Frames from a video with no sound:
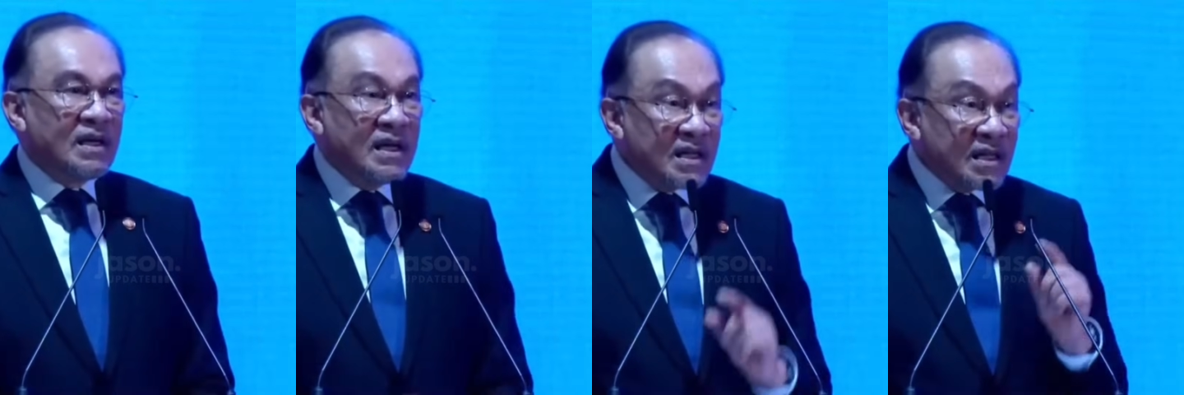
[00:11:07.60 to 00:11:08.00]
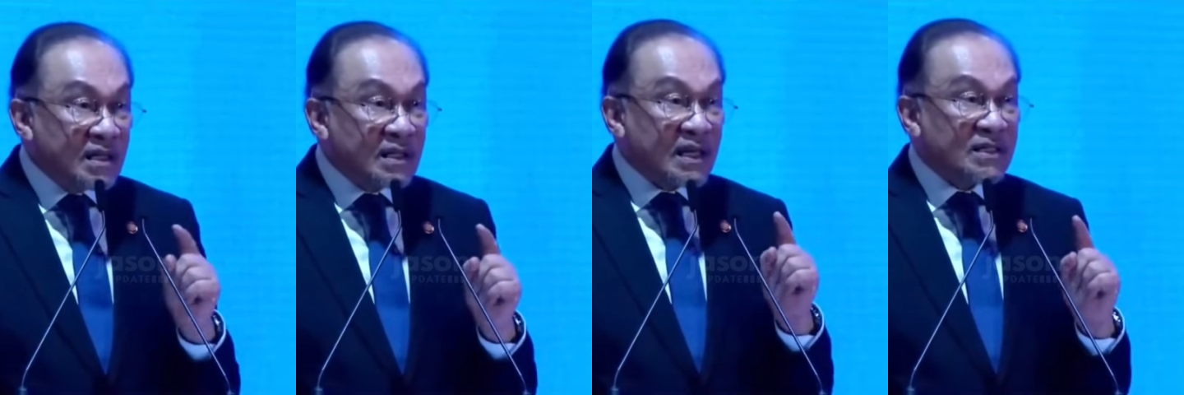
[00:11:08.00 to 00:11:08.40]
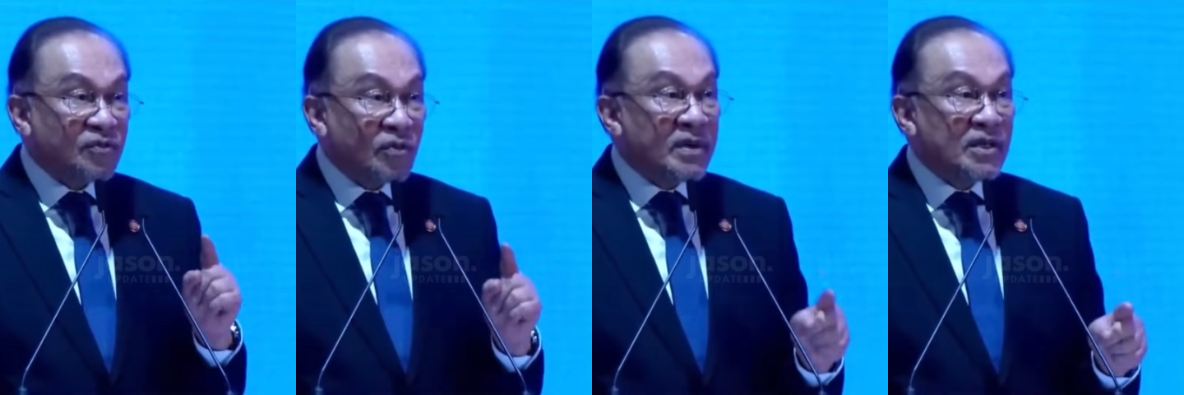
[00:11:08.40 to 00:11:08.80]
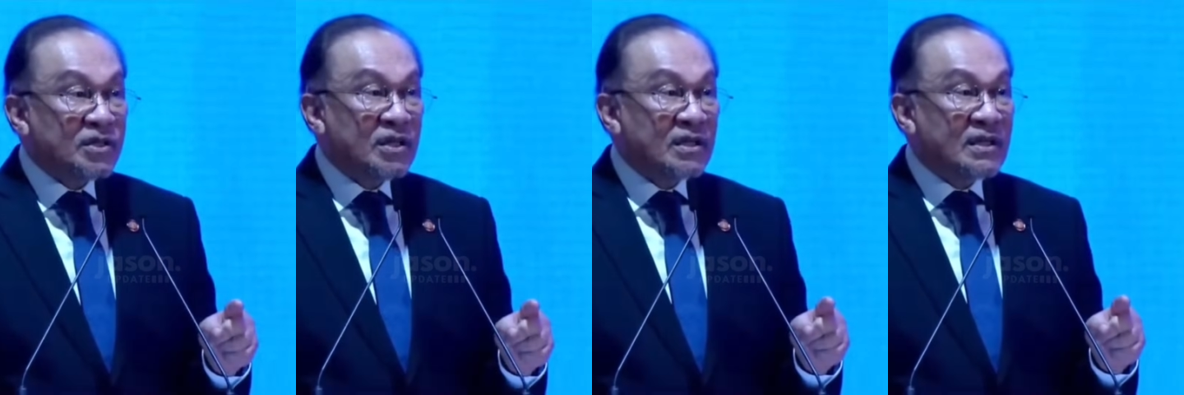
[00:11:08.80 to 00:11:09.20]
digital
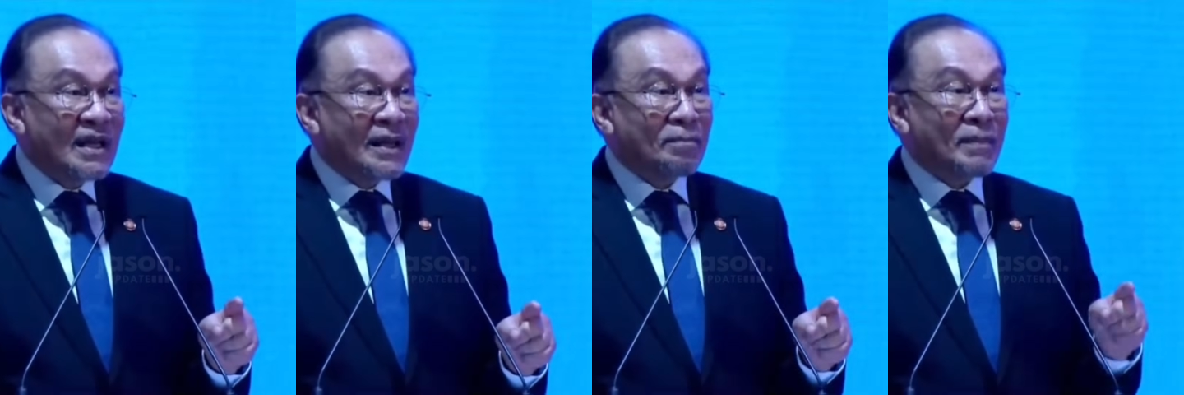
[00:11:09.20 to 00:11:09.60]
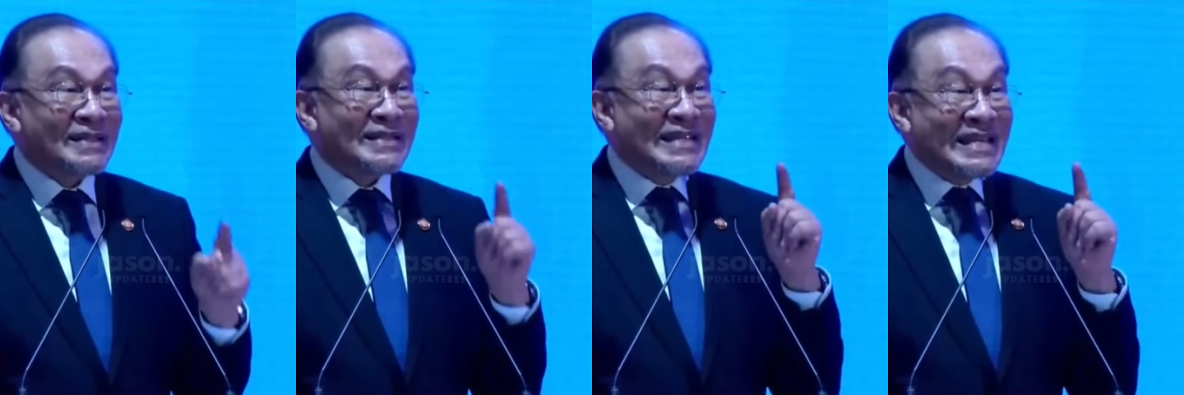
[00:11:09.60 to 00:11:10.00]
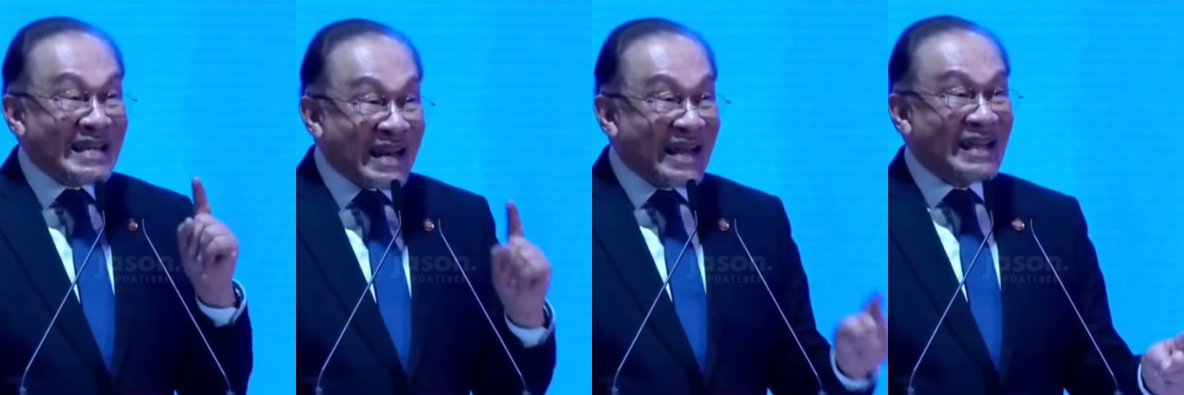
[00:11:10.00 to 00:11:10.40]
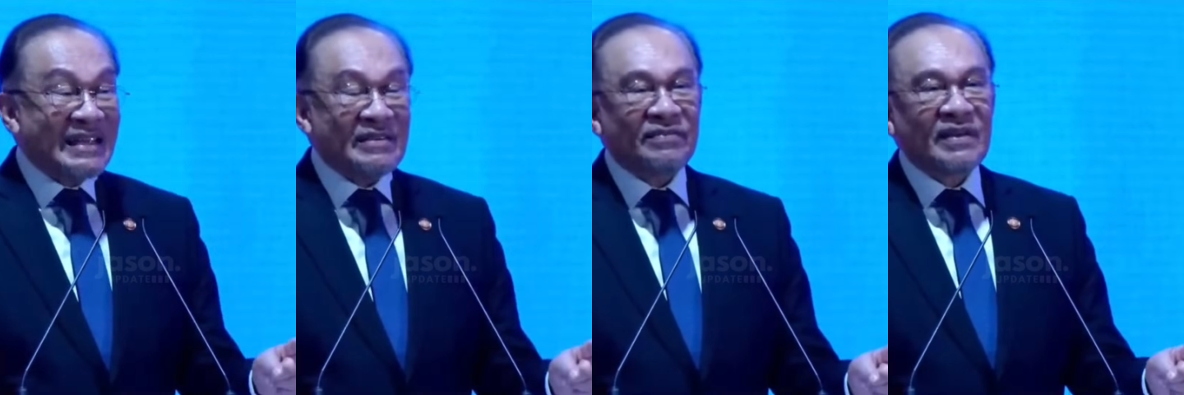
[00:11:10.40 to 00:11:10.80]
transformation must
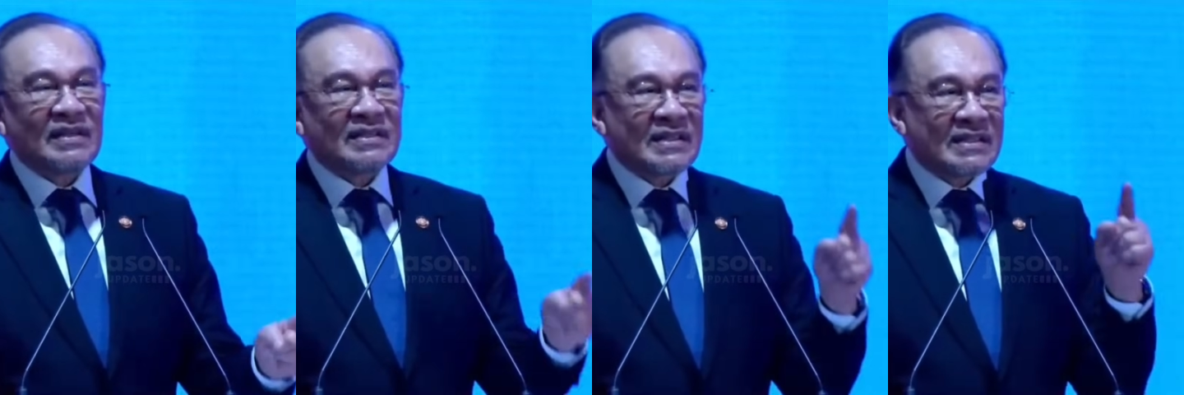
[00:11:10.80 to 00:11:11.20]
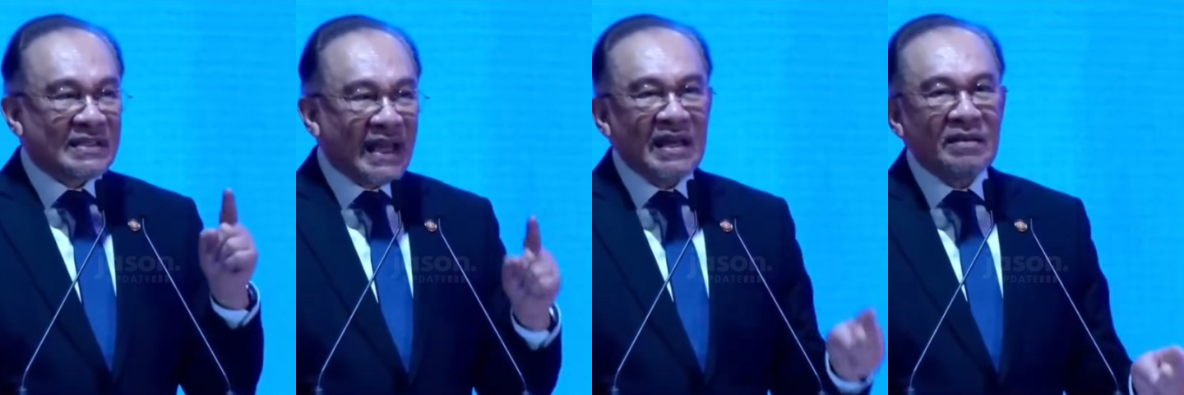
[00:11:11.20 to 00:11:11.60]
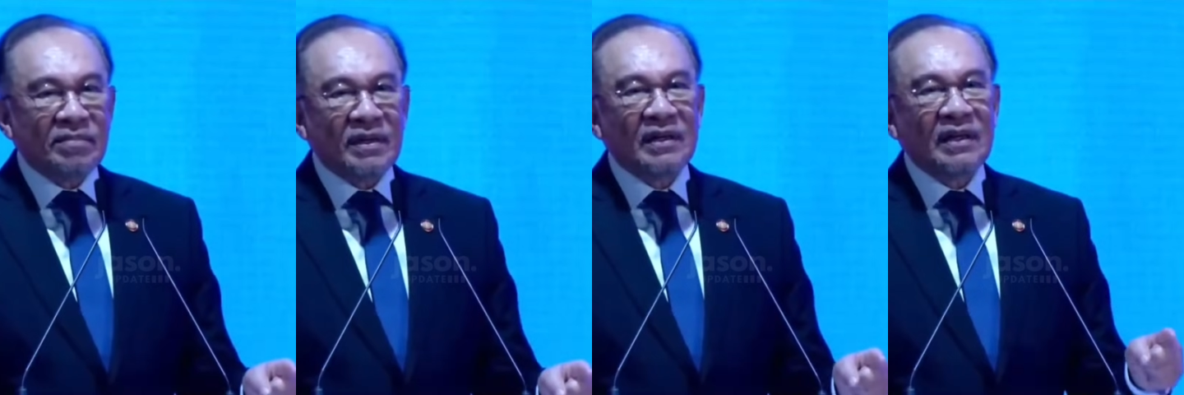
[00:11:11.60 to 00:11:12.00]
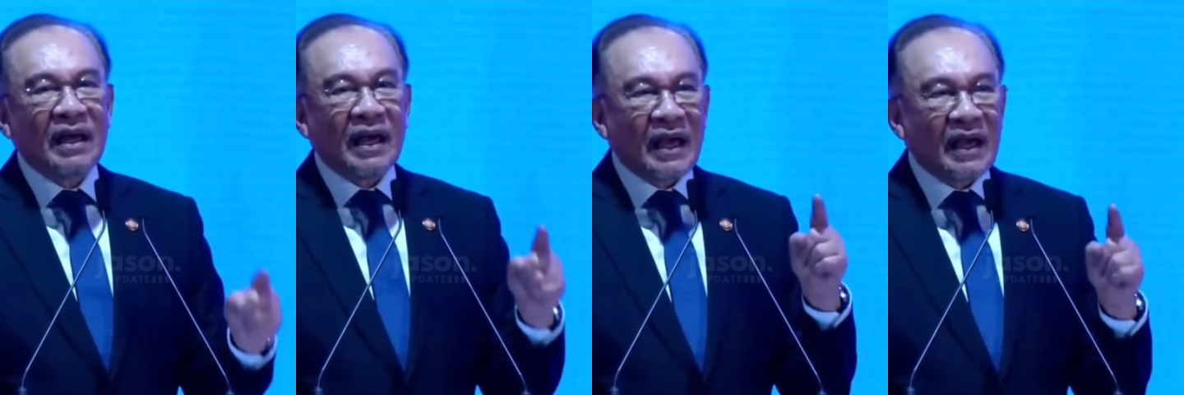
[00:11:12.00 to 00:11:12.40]
drive sustainable
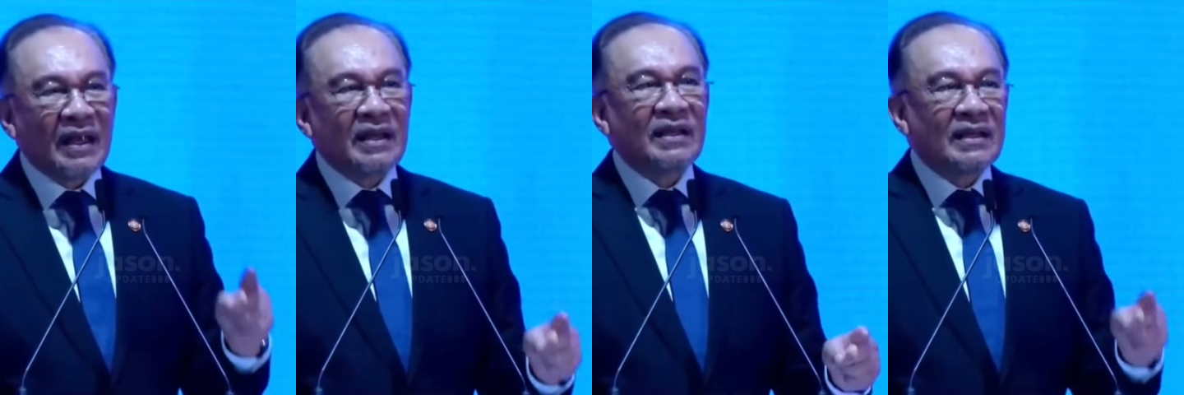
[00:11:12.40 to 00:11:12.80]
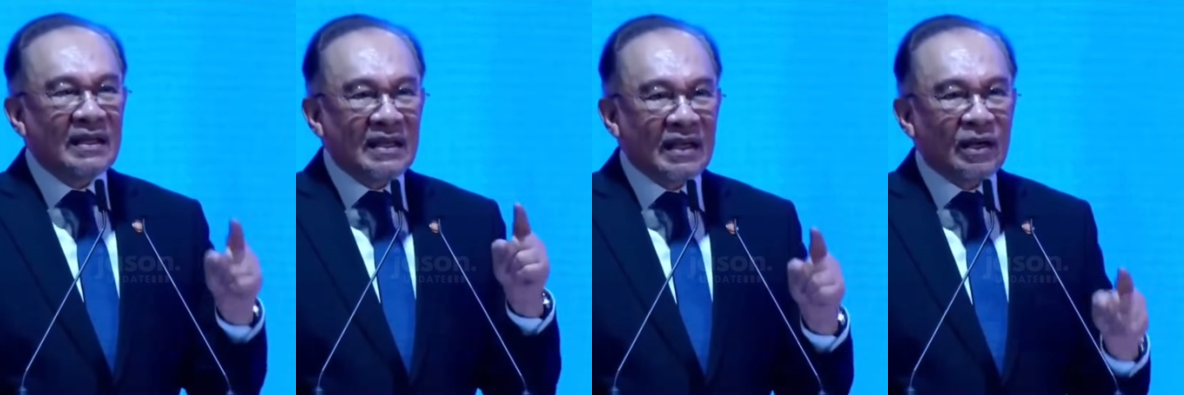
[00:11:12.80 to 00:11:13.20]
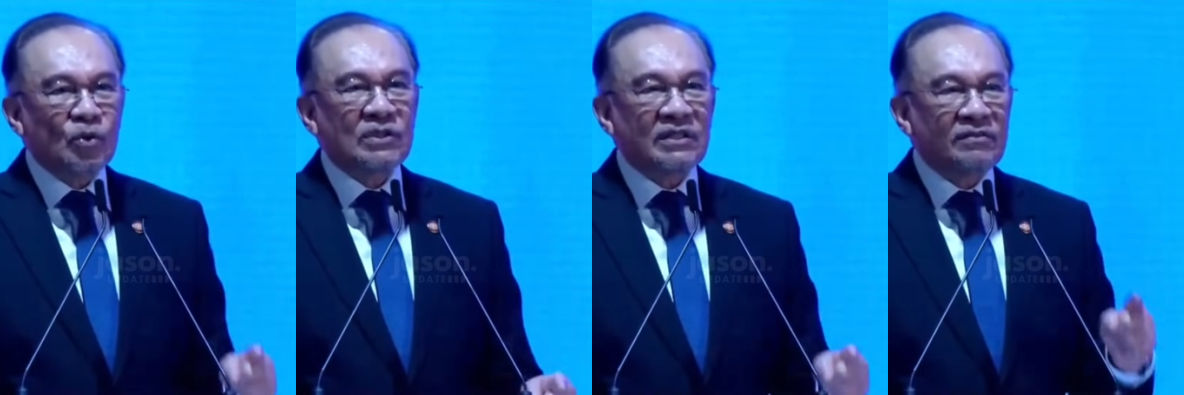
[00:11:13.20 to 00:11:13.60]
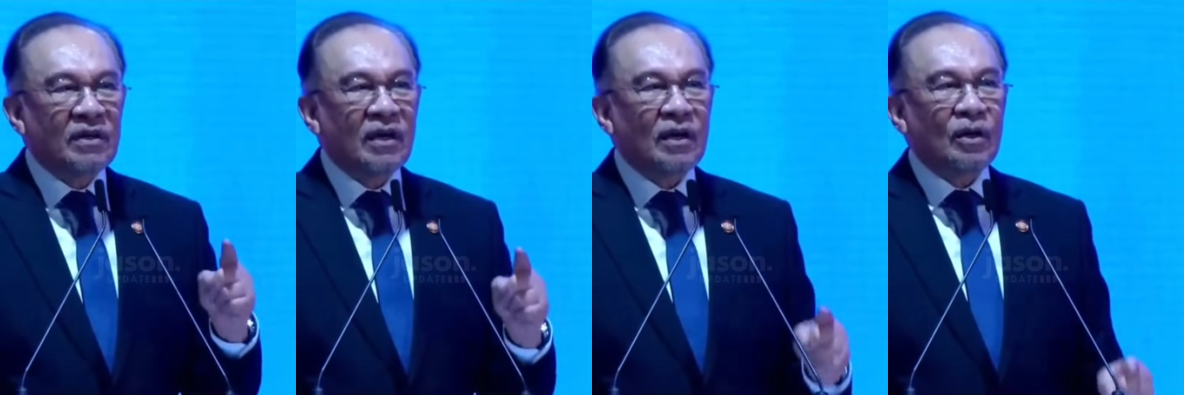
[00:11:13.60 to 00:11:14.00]
and inclusive
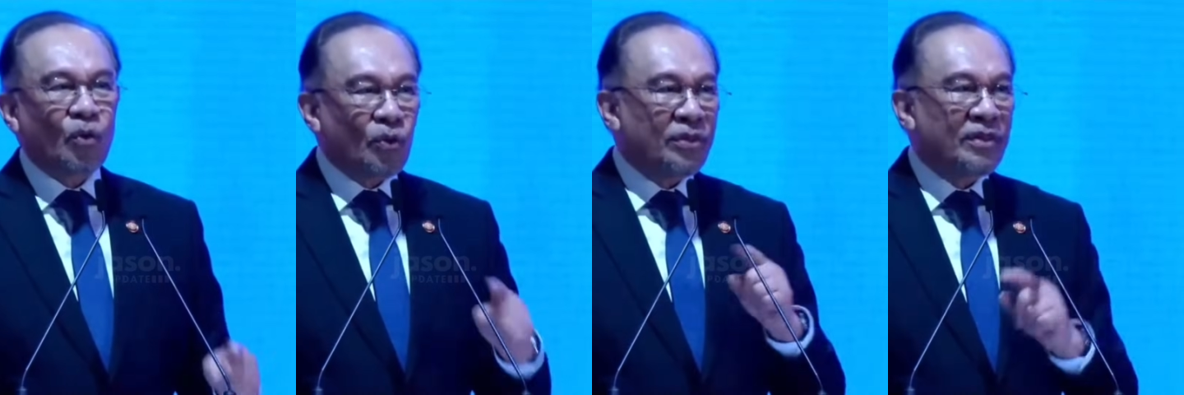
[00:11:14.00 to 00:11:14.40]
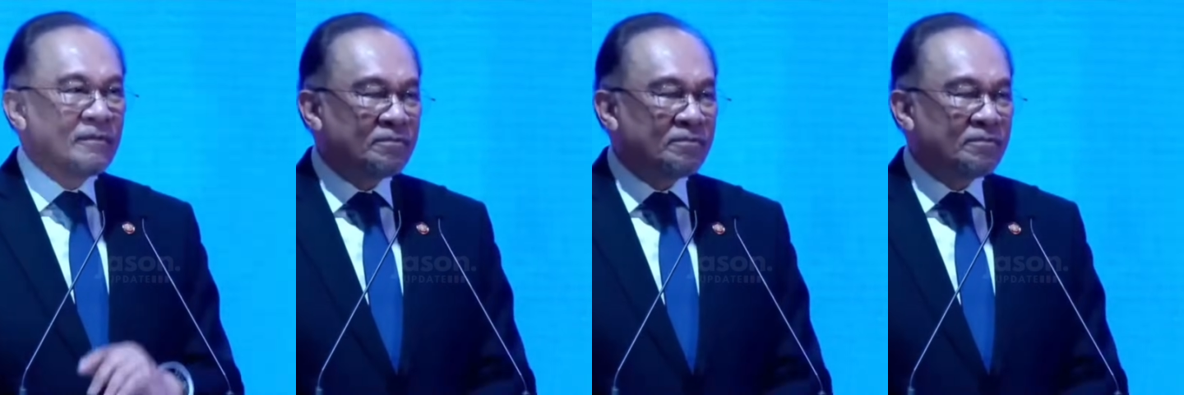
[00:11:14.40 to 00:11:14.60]
growth.